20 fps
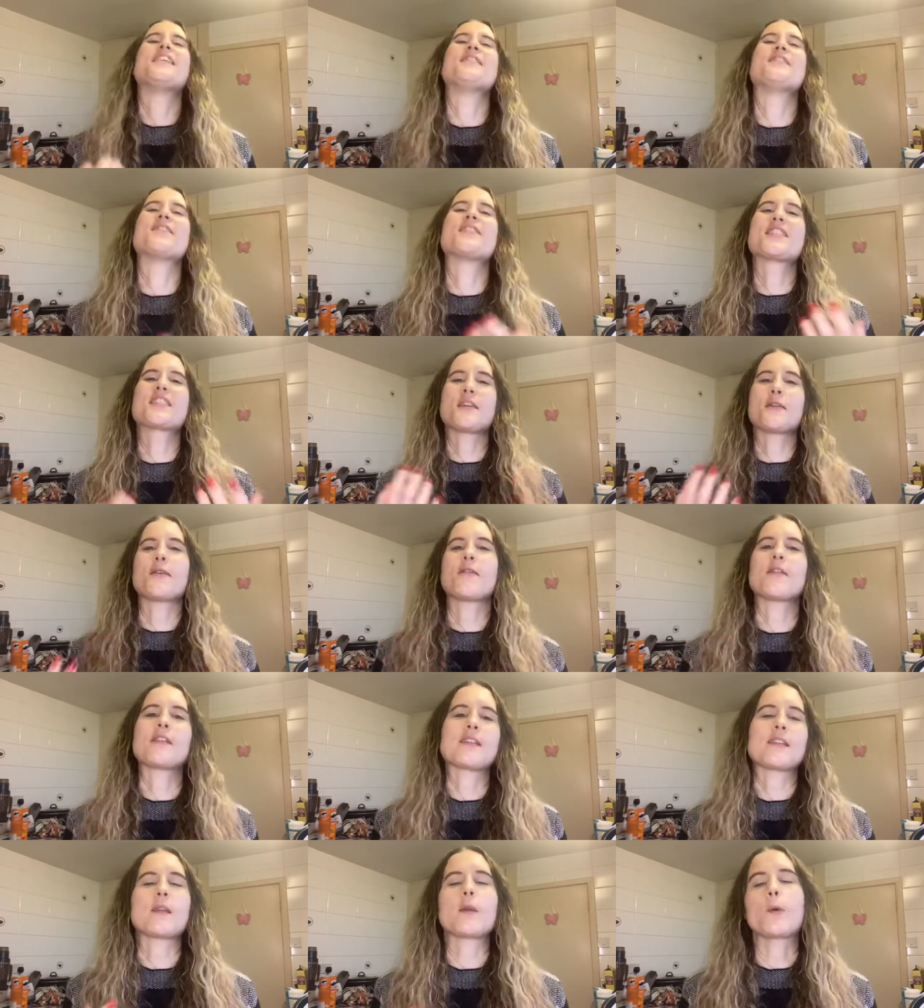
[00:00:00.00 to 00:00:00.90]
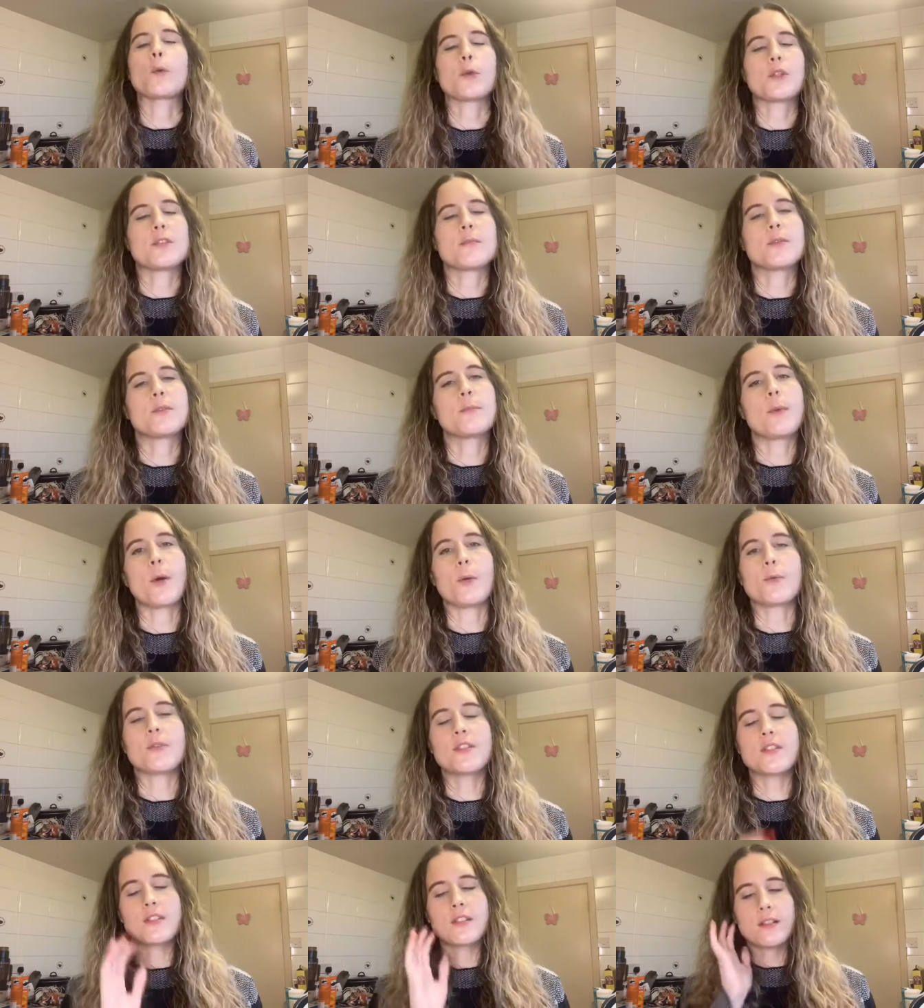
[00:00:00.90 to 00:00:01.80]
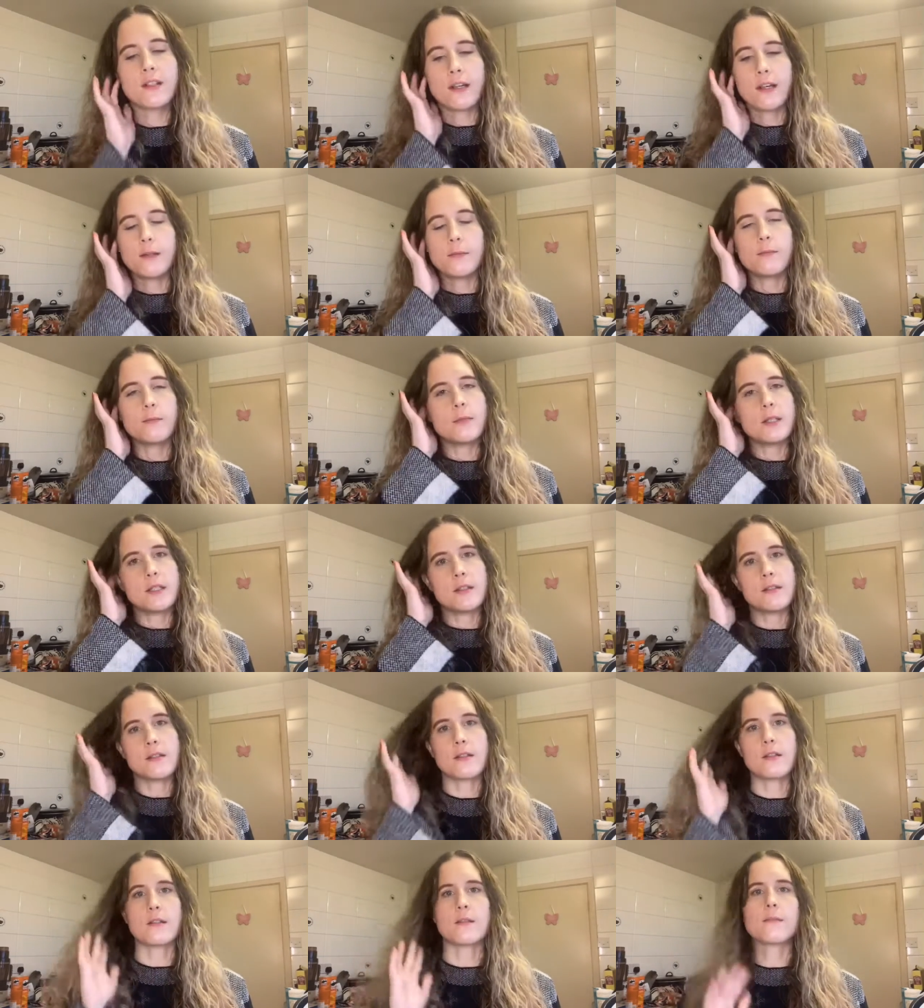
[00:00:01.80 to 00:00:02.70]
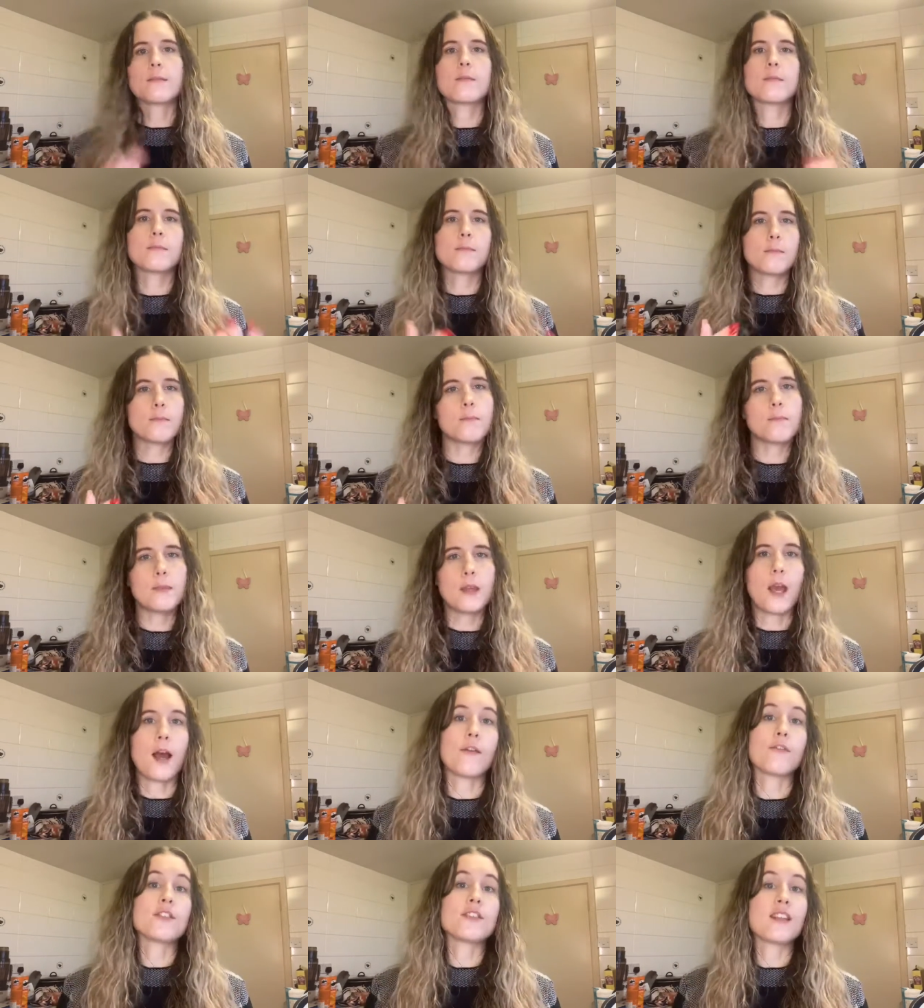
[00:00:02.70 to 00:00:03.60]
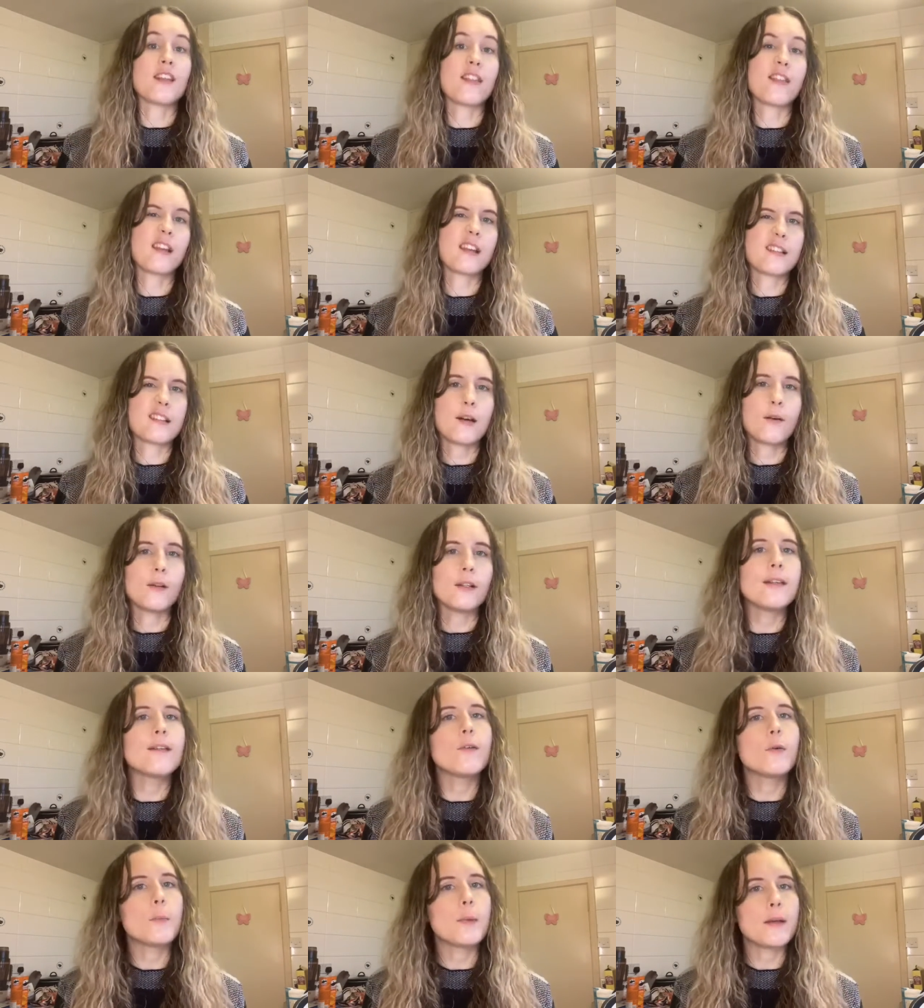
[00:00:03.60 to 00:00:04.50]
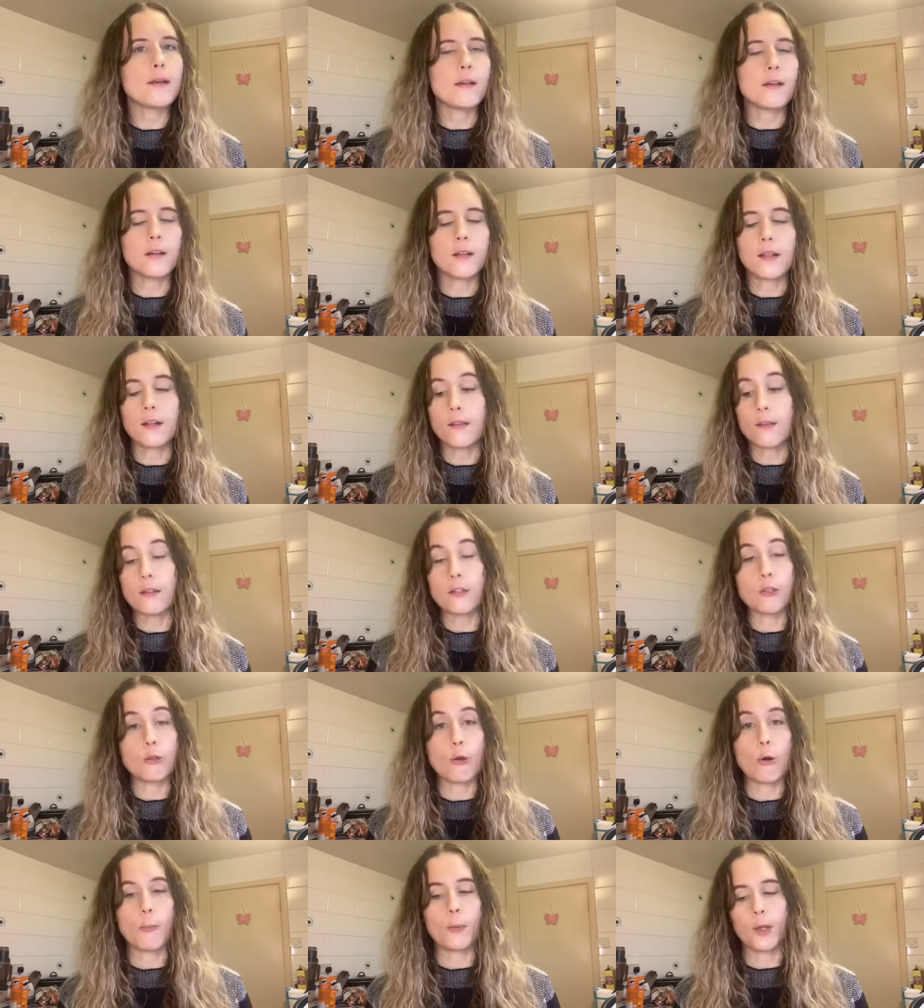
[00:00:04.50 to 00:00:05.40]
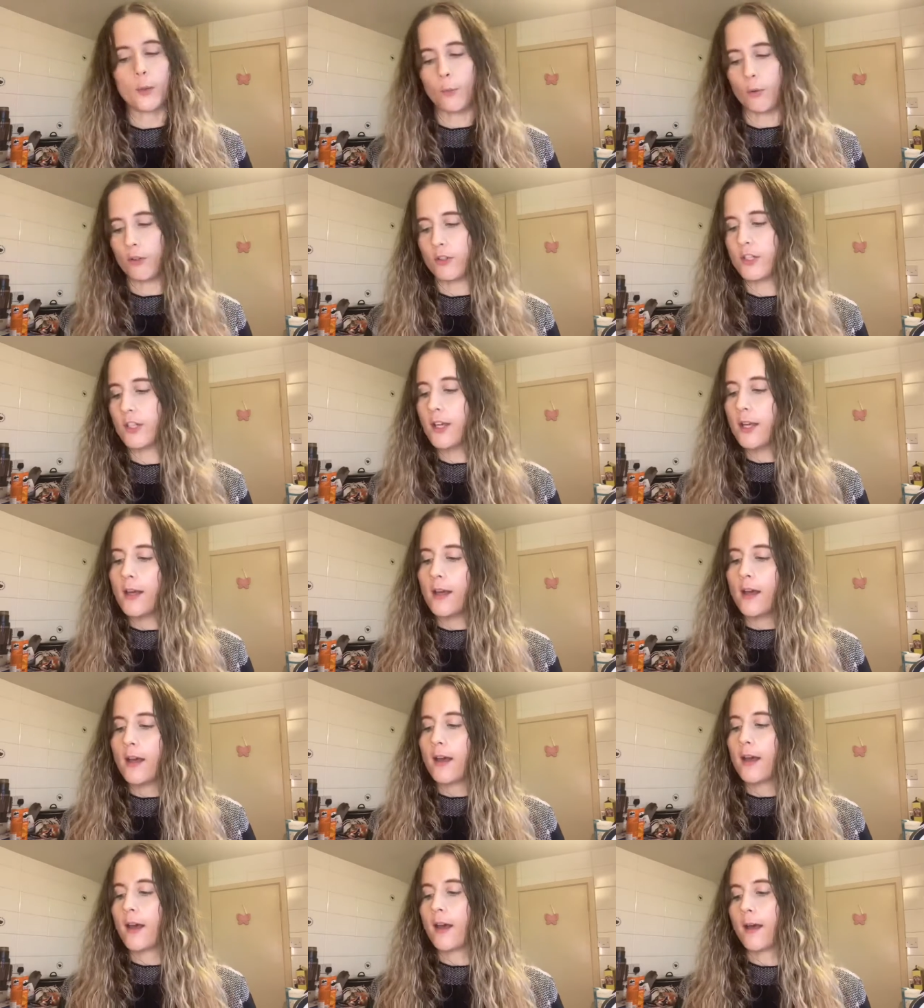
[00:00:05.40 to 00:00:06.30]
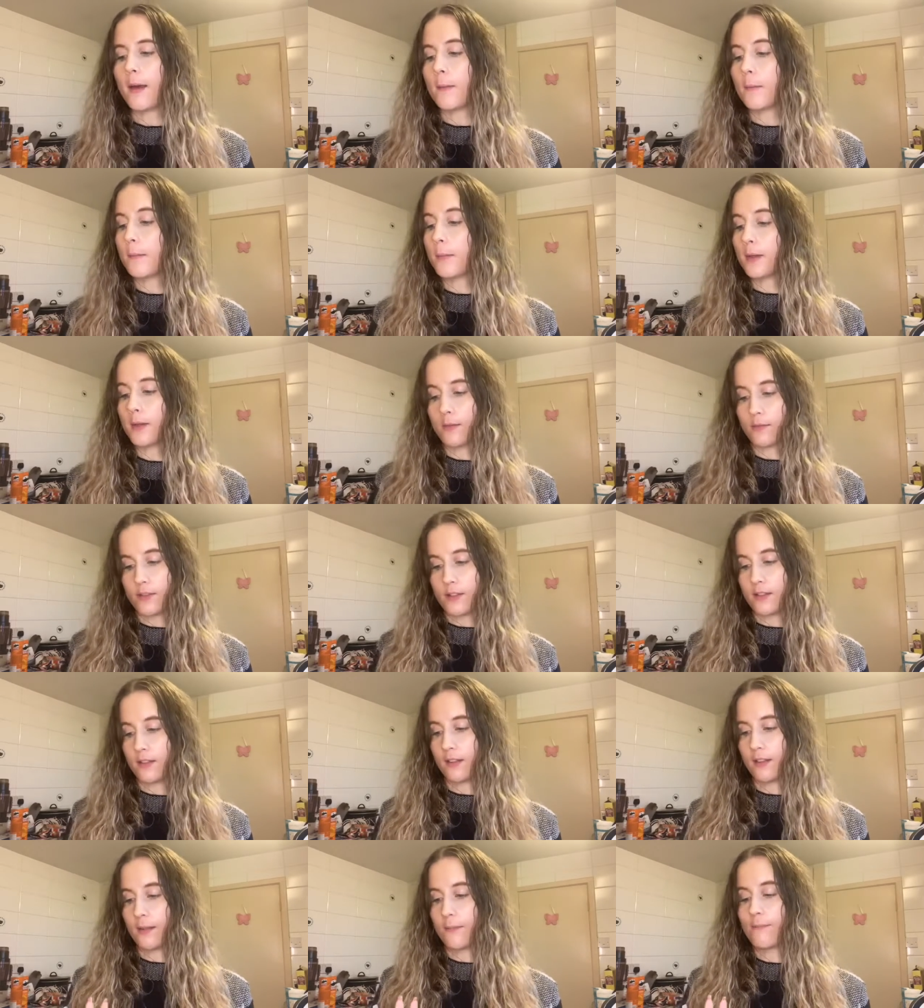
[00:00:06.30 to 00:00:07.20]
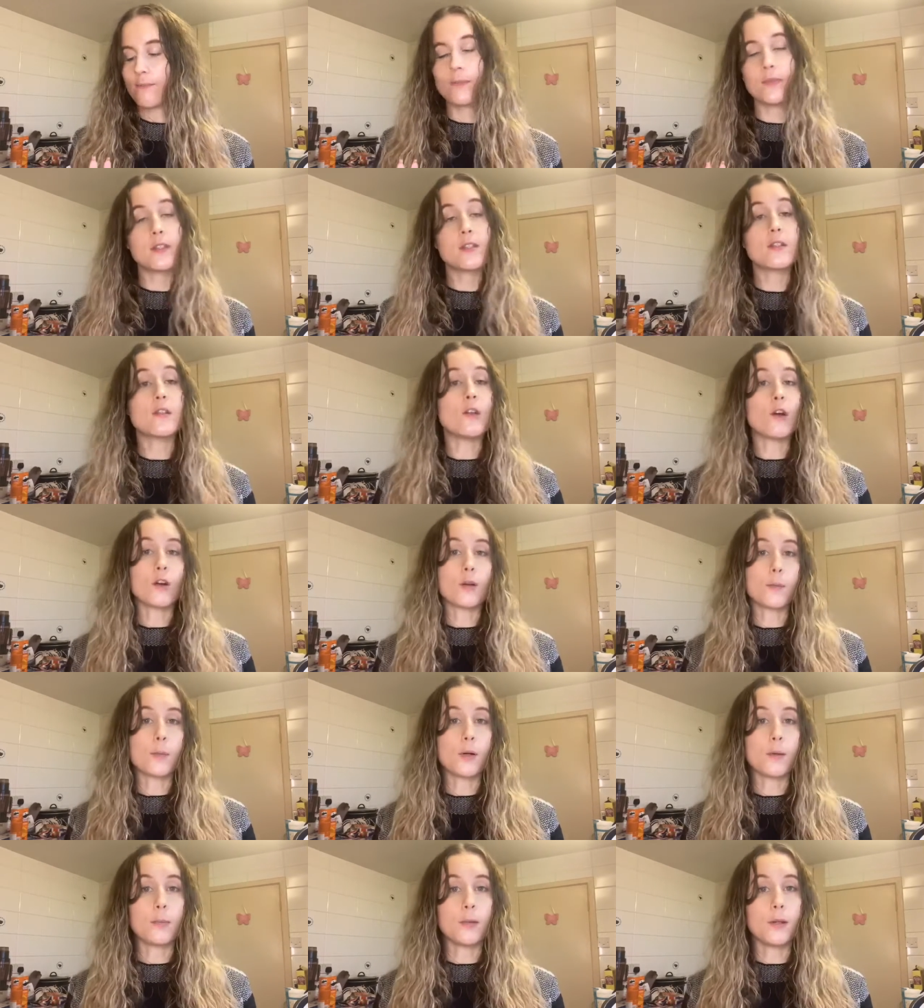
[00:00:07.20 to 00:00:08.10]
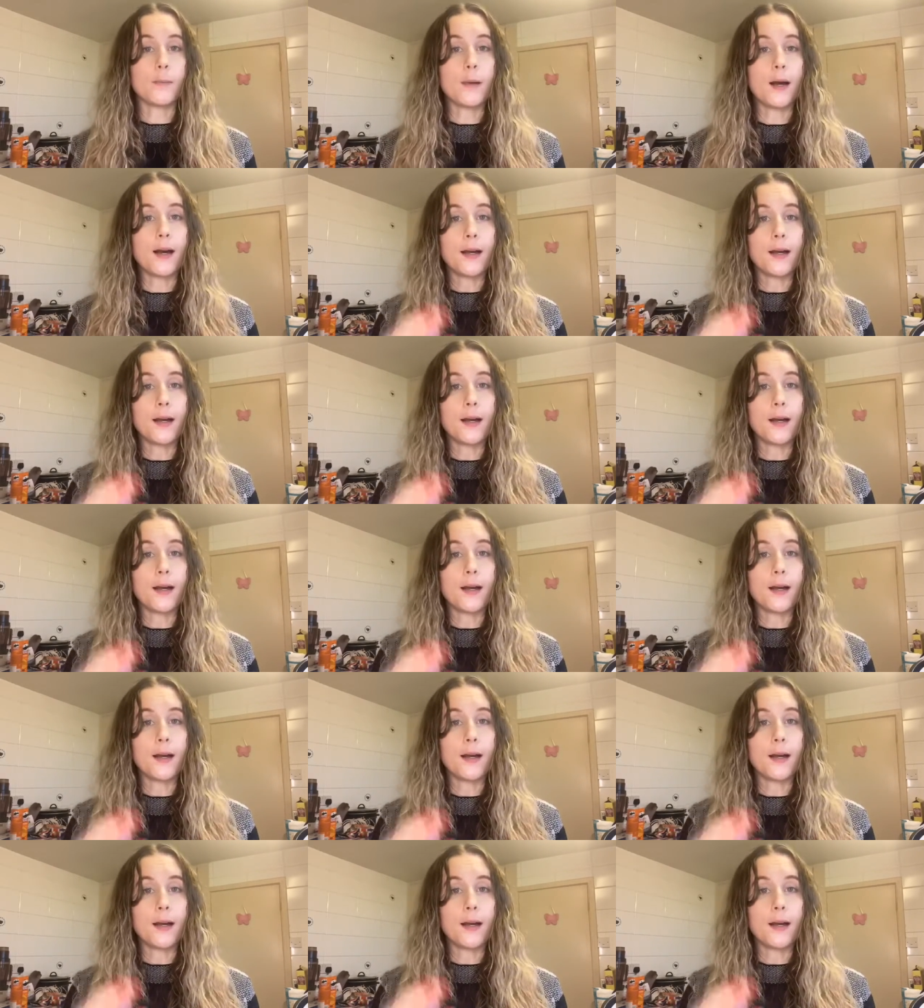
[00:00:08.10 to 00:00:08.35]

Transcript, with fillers: So obviously the Christmas post means that you have to send things out a little bit earlier than you normally would, but obviously it's not a problem.